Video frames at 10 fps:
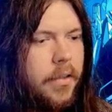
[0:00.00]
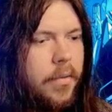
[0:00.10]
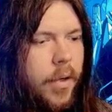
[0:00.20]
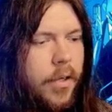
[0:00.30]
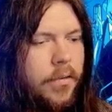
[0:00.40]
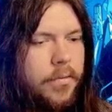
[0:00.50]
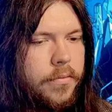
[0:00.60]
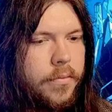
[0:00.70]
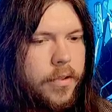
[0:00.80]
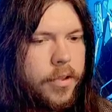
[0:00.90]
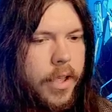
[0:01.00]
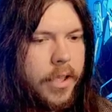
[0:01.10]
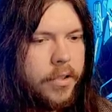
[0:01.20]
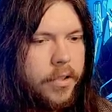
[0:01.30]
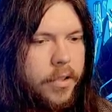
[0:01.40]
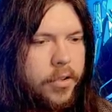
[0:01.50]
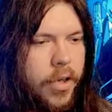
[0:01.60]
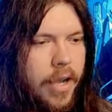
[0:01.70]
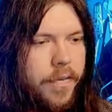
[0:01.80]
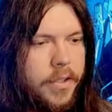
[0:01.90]
Well, it's like
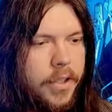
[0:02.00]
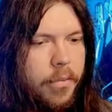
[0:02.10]
traffic's not